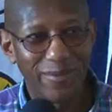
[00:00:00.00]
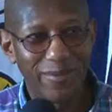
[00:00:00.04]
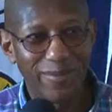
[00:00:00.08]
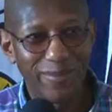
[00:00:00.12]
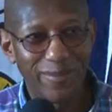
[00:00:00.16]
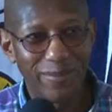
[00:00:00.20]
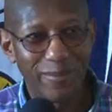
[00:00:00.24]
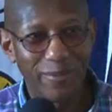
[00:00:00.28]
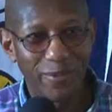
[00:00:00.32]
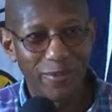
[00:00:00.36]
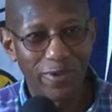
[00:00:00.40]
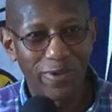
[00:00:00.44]
the
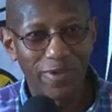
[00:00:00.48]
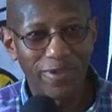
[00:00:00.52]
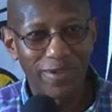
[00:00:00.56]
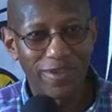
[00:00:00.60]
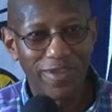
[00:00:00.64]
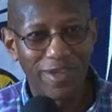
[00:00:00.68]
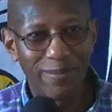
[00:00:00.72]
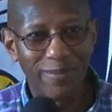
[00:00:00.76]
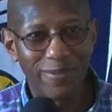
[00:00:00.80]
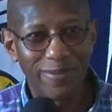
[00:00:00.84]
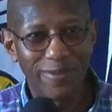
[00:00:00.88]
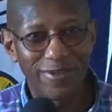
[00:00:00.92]
Board of
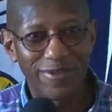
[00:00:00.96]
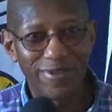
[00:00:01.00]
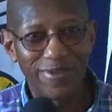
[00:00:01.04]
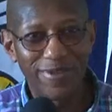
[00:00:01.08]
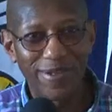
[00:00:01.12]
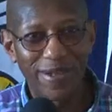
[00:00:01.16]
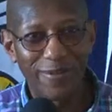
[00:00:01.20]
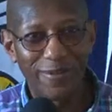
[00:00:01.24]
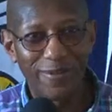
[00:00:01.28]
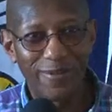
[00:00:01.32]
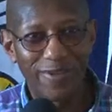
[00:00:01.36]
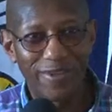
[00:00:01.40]
Governors.
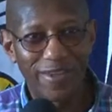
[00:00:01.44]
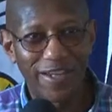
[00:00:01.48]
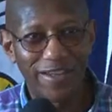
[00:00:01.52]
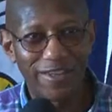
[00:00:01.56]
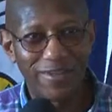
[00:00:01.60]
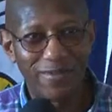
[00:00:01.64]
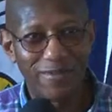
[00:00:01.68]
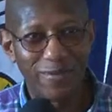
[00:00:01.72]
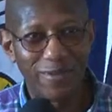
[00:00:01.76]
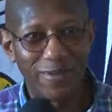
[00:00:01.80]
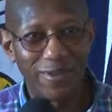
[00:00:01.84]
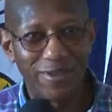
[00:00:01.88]
I want to thank the
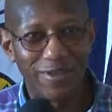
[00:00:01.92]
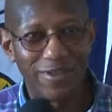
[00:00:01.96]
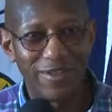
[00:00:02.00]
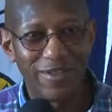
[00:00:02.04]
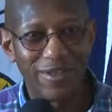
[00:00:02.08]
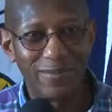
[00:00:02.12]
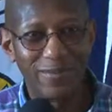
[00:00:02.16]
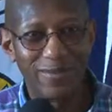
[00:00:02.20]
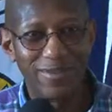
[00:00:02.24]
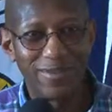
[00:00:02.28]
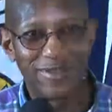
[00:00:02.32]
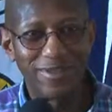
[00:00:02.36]
Board of
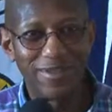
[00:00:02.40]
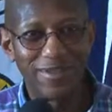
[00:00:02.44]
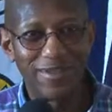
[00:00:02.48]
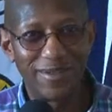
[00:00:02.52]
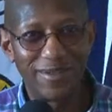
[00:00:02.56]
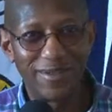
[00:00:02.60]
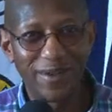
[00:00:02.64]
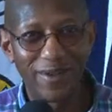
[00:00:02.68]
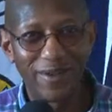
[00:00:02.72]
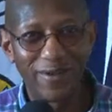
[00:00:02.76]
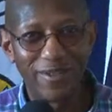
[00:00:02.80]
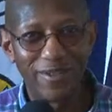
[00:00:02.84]
Governors,
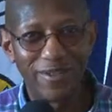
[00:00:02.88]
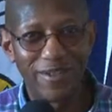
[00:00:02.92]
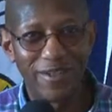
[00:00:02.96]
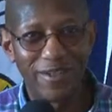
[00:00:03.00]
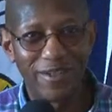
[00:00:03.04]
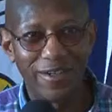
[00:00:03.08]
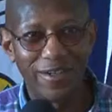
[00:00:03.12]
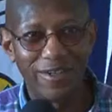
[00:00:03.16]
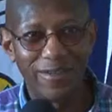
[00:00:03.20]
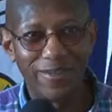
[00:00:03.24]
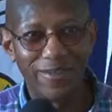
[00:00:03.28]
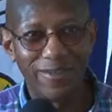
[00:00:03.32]
all they've
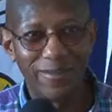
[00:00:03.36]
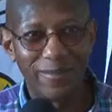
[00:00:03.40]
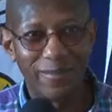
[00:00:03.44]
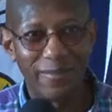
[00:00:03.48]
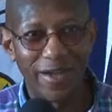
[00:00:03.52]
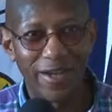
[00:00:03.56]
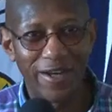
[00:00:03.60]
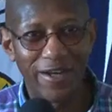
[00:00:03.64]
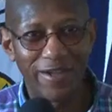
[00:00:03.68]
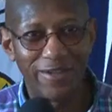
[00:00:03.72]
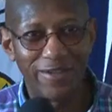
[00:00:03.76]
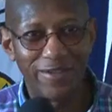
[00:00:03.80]
done, the
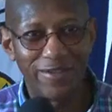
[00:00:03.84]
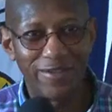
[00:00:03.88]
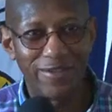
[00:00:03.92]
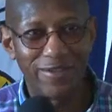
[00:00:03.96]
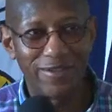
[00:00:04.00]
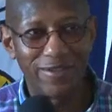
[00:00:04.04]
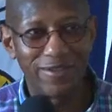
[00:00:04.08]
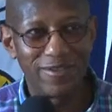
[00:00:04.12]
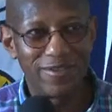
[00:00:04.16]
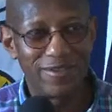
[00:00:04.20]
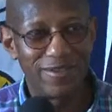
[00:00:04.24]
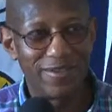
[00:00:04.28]

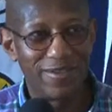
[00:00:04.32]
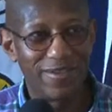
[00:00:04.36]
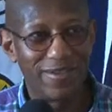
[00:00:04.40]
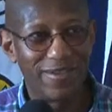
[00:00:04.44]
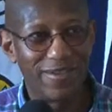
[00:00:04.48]
managers,